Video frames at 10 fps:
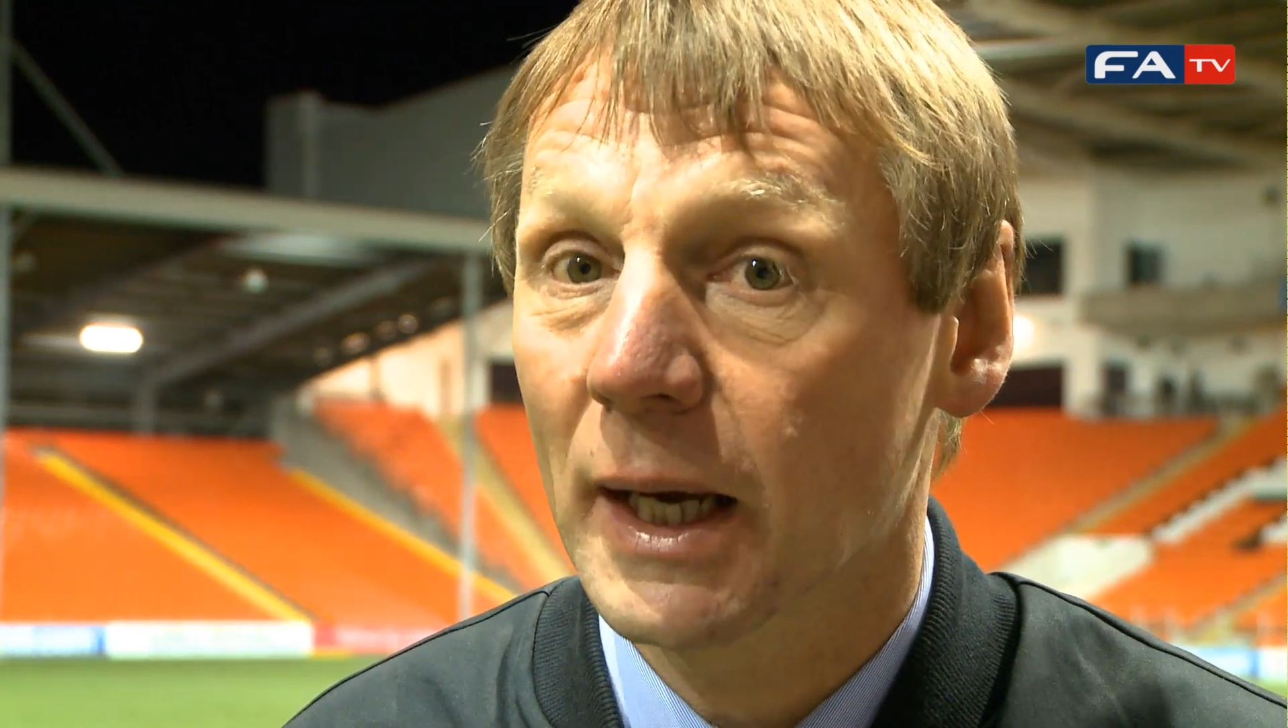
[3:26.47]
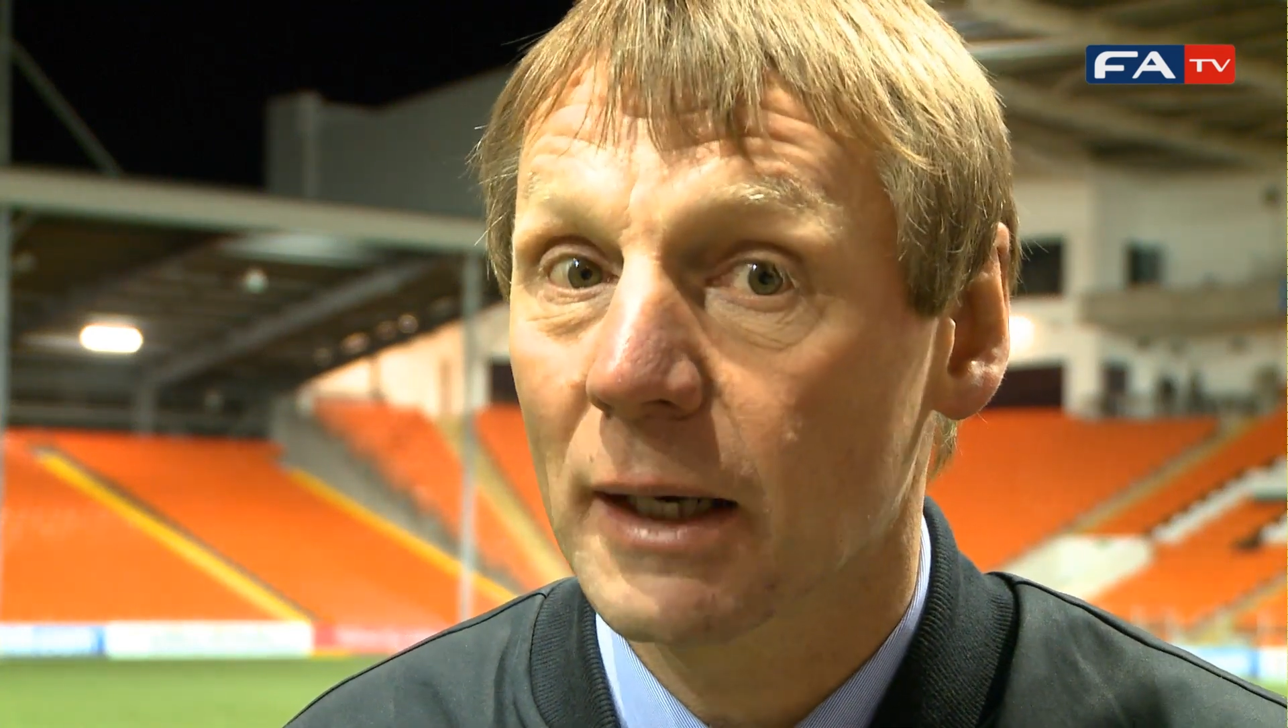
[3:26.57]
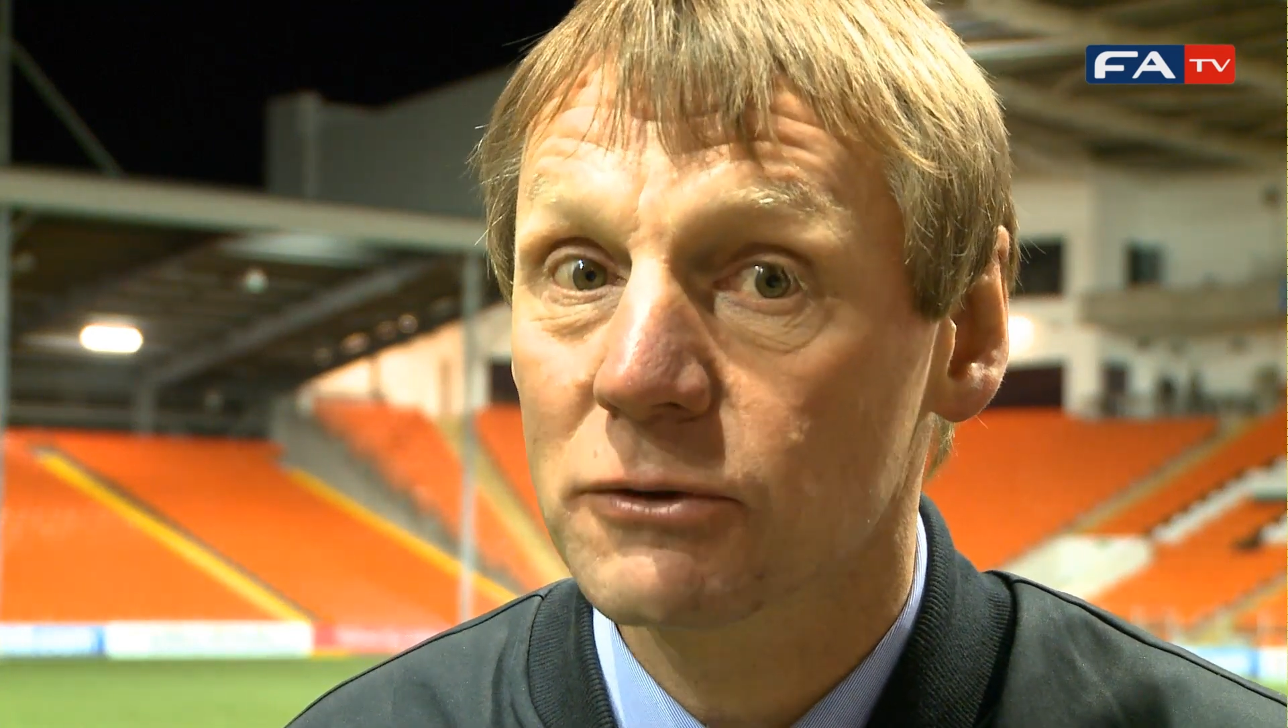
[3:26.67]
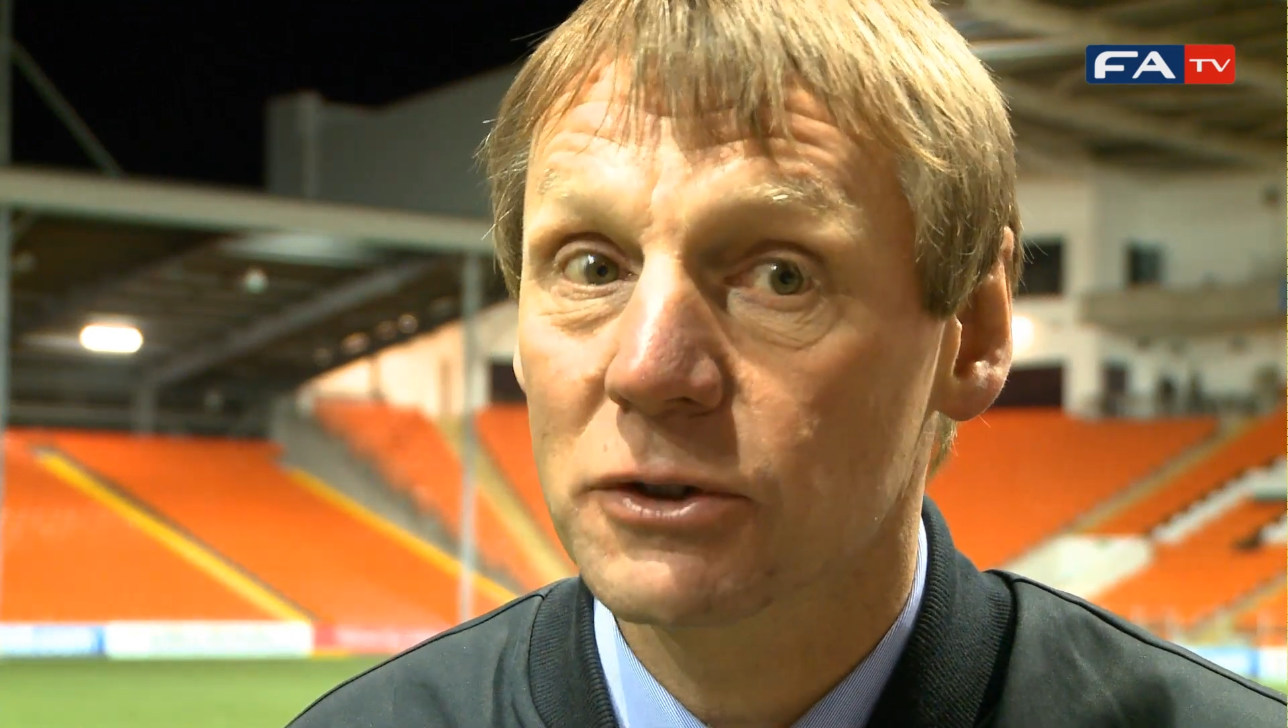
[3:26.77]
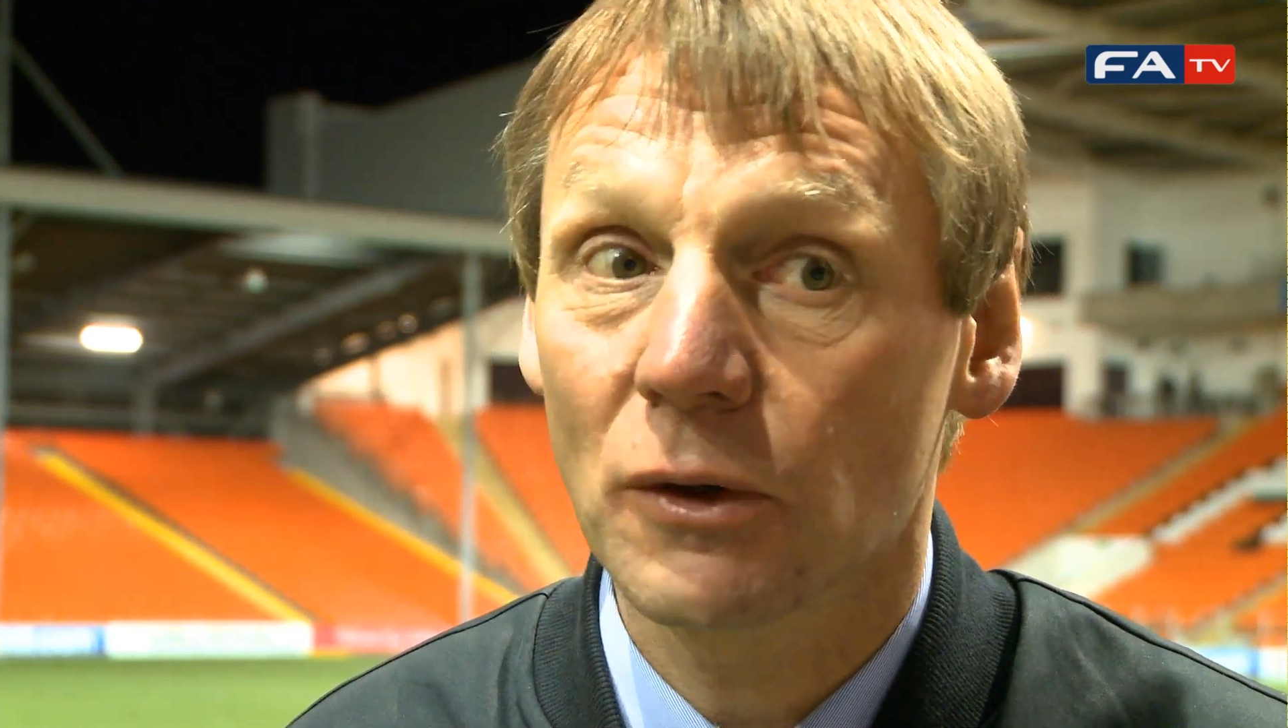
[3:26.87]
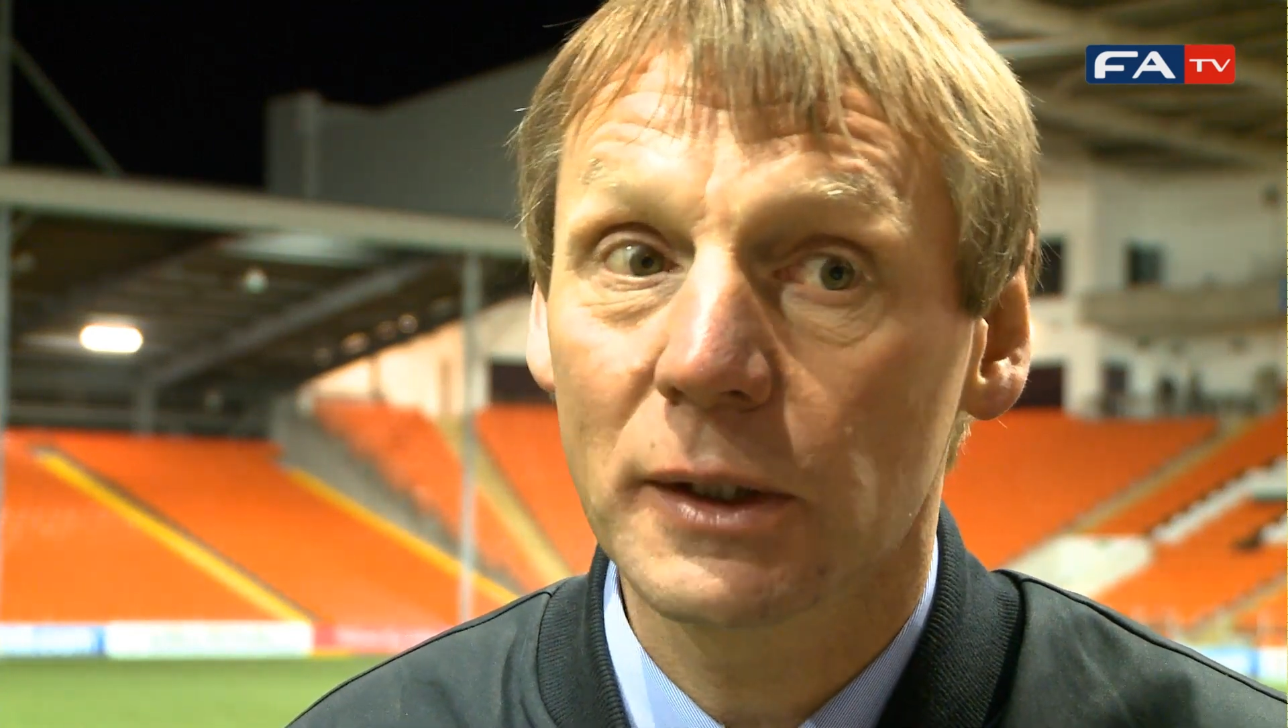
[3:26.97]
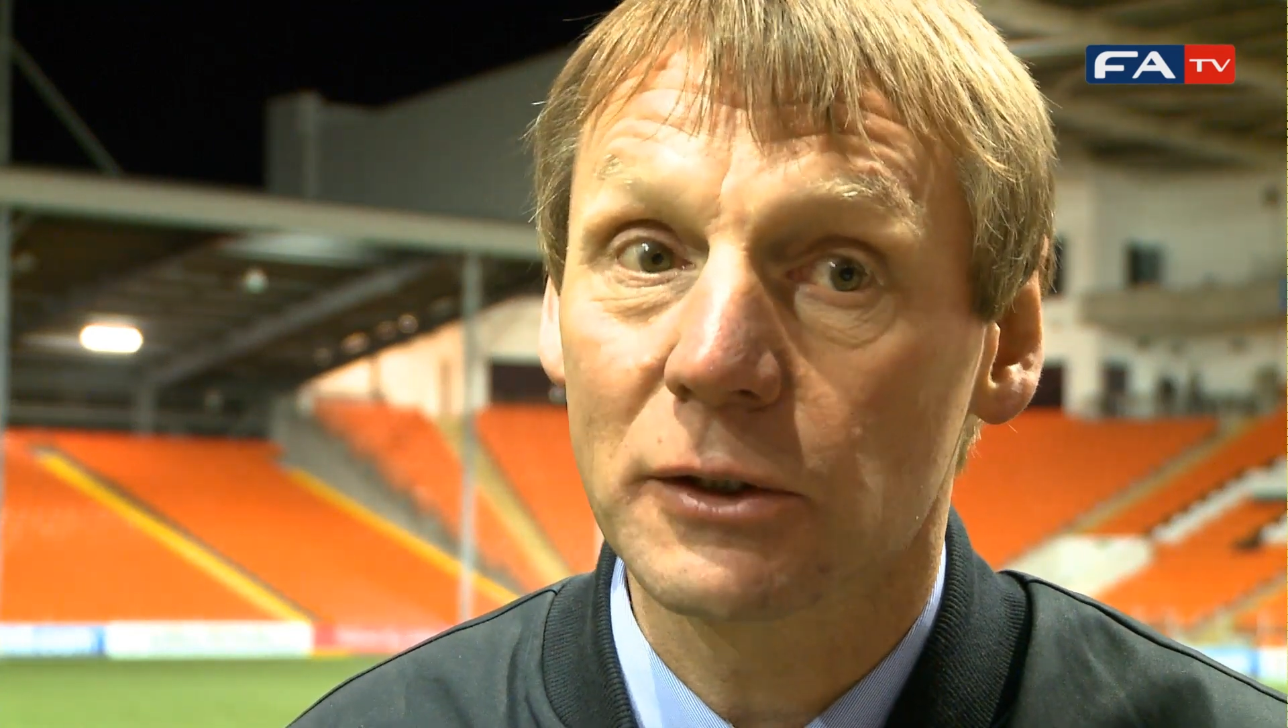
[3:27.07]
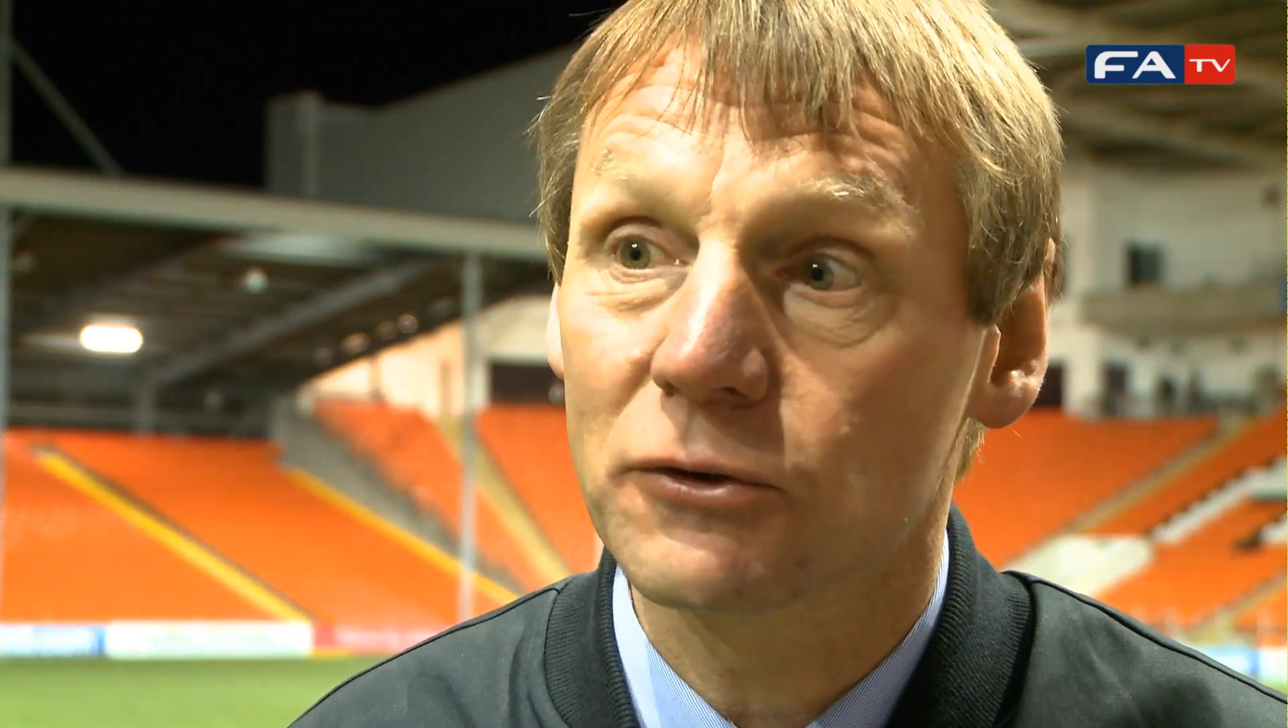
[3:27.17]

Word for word: outside,